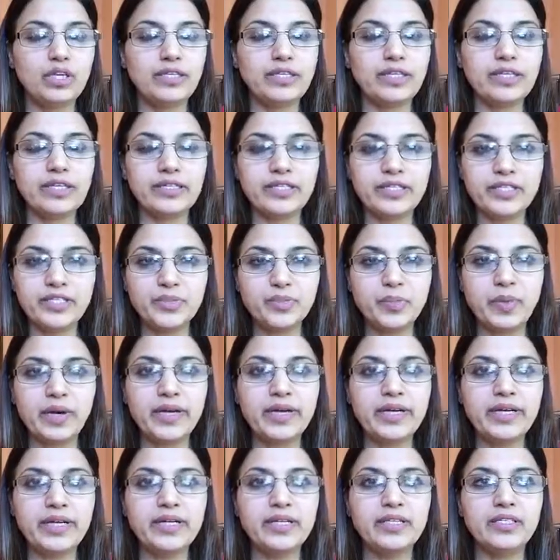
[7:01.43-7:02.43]
get
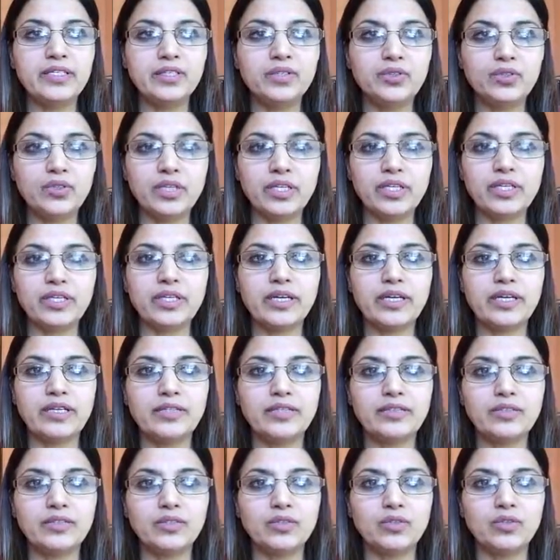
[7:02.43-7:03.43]
inspired, you can get
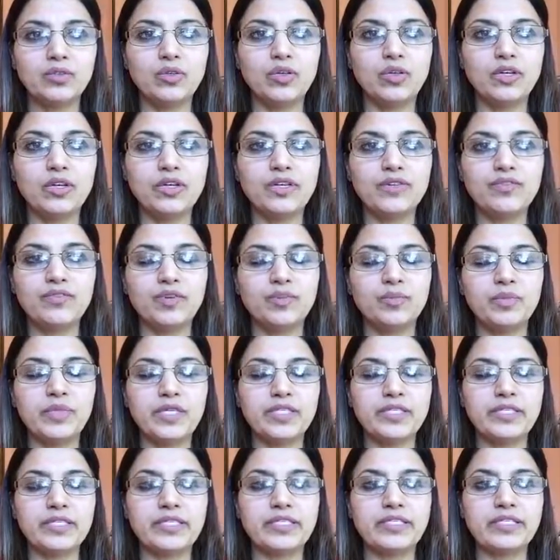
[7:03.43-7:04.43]
learn from their
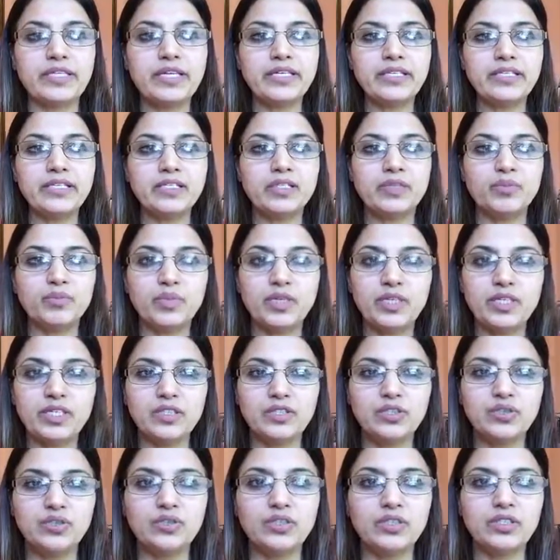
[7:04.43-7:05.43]
success, but
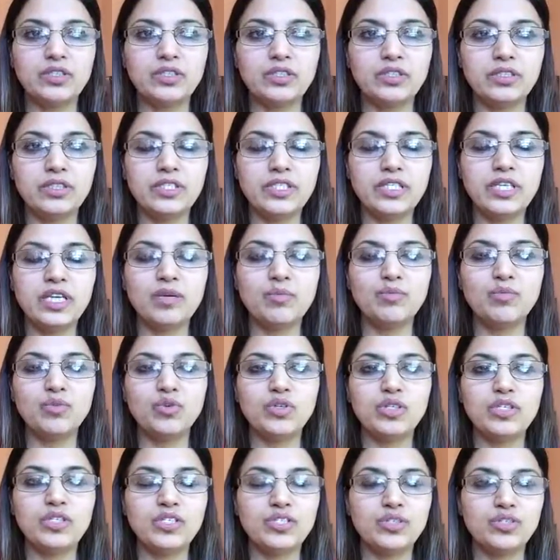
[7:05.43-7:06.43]
your
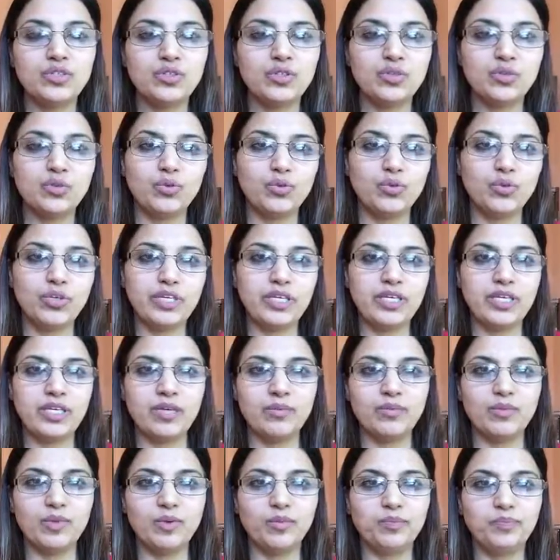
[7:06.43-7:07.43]
DMO is your own
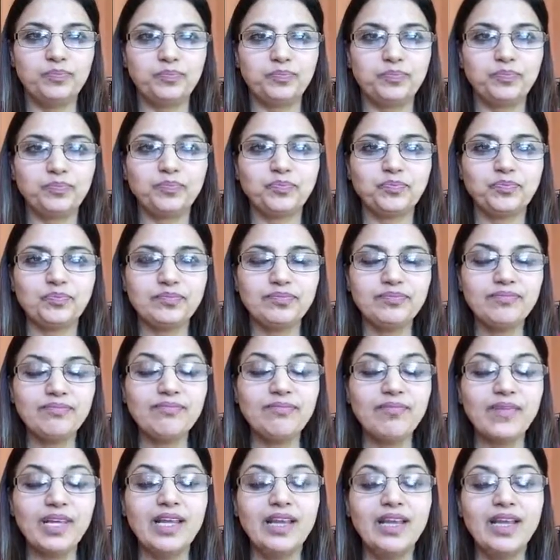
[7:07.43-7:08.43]
DMO.
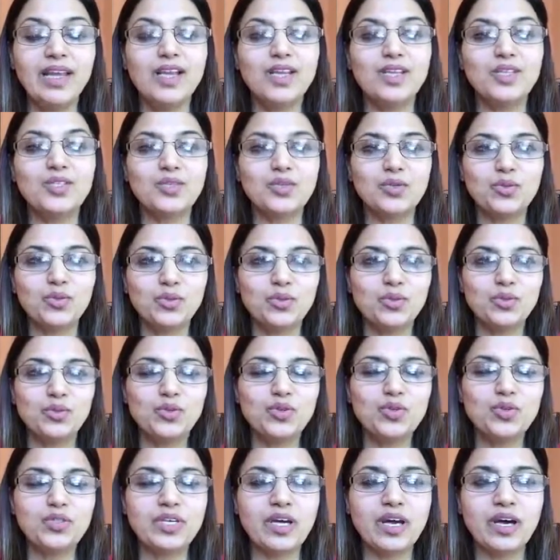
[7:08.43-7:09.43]
So
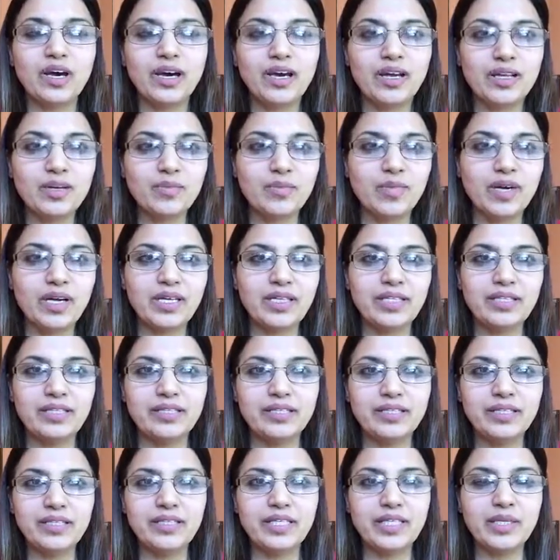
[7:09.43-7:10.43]
those are my
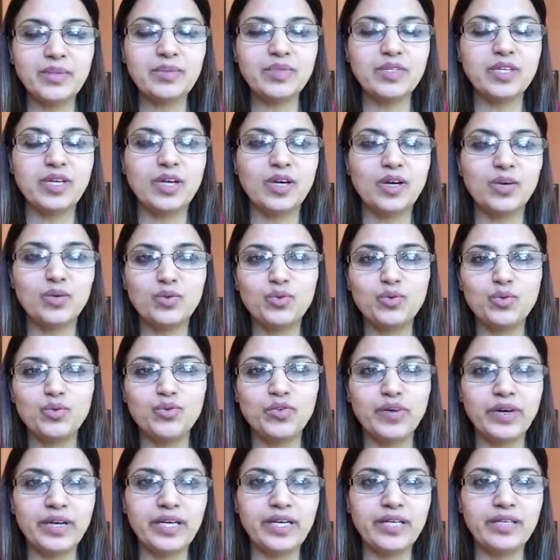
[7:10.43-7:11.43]
3 tips, how to
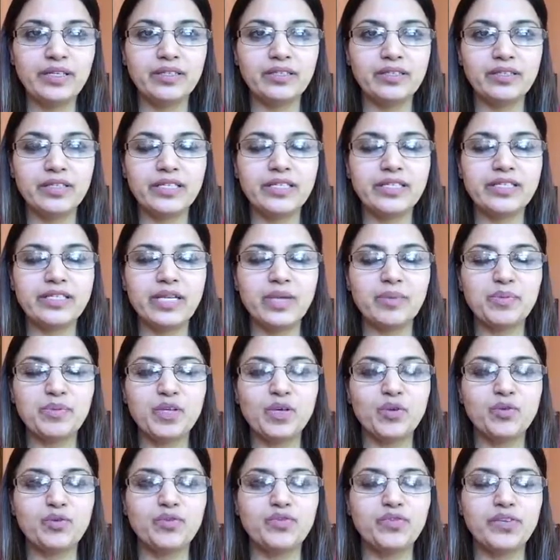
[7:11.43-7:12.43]
find 3 steps
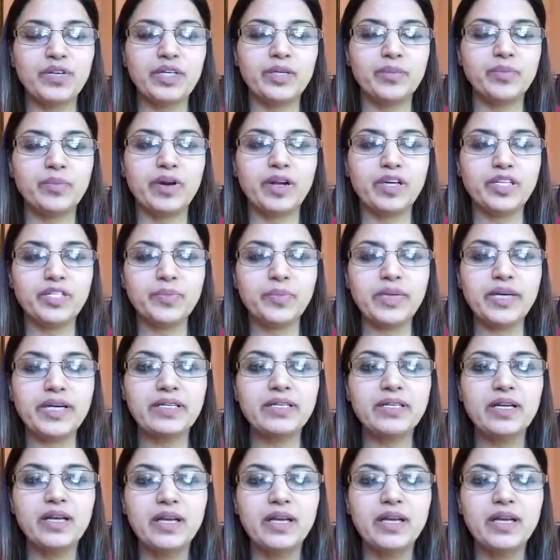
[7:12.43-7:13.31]
how to find prospect.